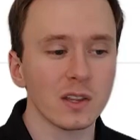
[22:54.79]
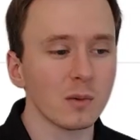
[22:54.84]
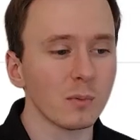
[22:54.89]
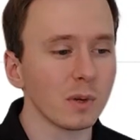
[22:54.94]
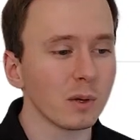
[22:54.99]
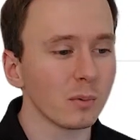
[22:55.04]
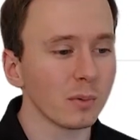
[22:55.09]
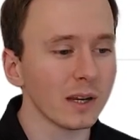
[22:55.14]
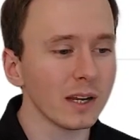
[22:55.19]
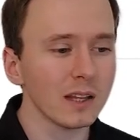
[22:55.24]

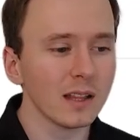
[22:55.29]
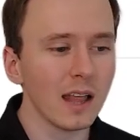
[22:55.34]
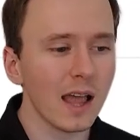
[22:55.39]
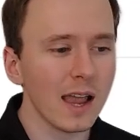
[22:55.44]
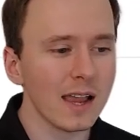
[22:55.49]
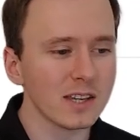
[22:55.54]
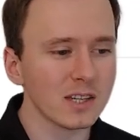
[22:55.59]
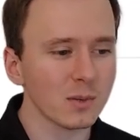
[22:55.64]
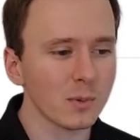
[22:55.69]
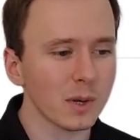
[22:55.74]
we
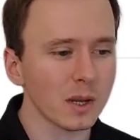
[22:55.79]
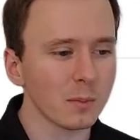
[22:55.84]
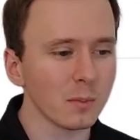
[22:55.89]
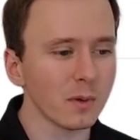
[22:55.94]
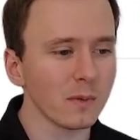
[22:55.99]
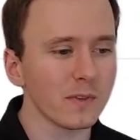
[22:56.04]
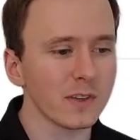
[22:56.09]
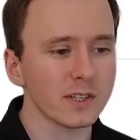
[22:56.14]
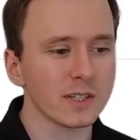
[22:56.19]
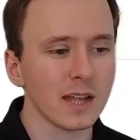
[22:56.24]
realize. So we can
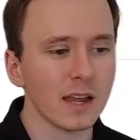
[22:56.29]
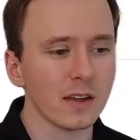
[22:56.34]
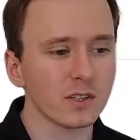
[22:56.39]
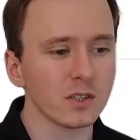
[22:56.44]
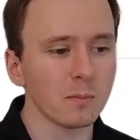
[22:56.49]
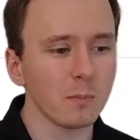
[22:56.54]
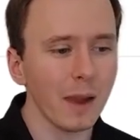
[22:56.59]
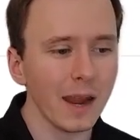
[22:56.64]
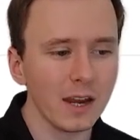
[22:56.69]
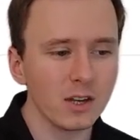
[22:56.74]
move this down to
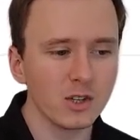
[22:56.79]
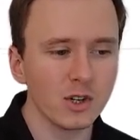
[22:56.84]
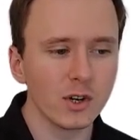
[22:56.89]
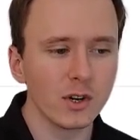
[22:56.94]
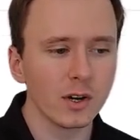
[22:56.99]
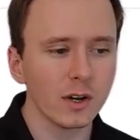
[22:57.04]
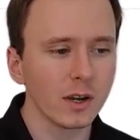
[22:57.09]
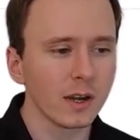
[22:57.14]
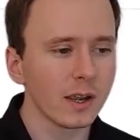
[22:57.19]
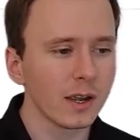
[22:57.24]

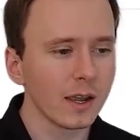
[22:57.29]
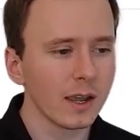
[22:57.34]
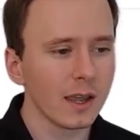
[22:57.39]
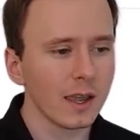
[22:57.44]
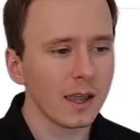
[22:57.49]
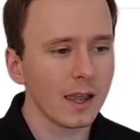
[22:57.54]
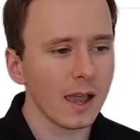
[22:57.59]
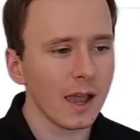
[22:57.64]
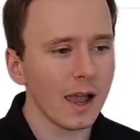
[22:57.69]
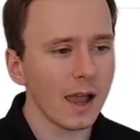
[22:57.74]
major.
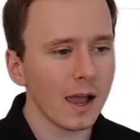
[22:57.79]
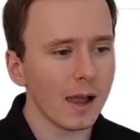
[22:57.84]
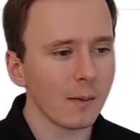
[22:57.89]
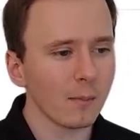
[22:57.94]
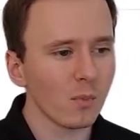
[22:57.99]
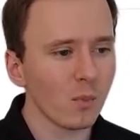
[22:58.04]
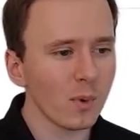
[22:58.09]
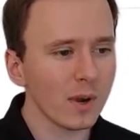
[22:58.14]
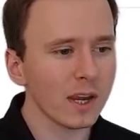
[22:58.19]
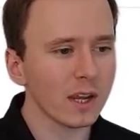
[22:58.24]

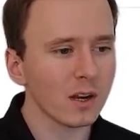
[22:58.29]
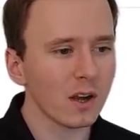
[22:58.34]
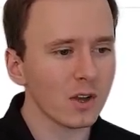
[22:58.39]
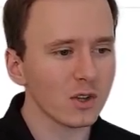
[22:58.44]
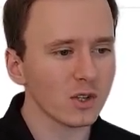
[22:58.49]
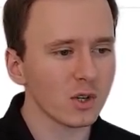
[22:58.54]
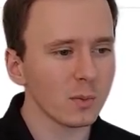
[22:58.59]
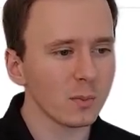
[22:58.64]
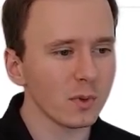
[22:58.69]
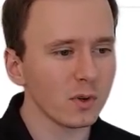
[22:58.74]
We could
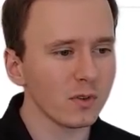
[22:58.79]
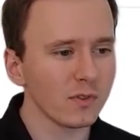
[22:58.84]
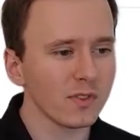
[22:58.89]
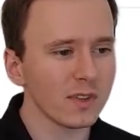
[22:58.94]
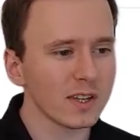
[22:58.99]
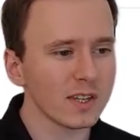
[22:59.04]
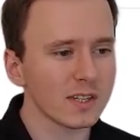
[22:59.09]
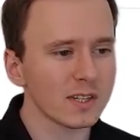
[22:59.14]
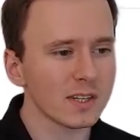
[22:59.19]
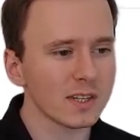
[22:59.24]
also move
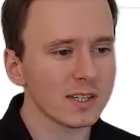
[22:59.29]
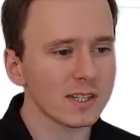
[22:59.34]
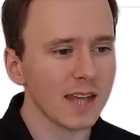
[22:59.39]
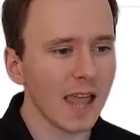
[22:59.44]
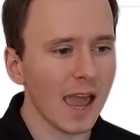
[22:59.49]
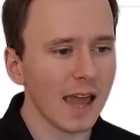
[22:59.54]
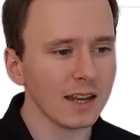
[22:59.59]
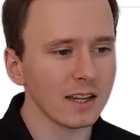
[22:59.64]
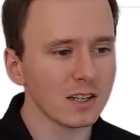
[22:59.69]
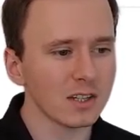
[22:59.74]
this
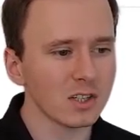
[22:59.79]
status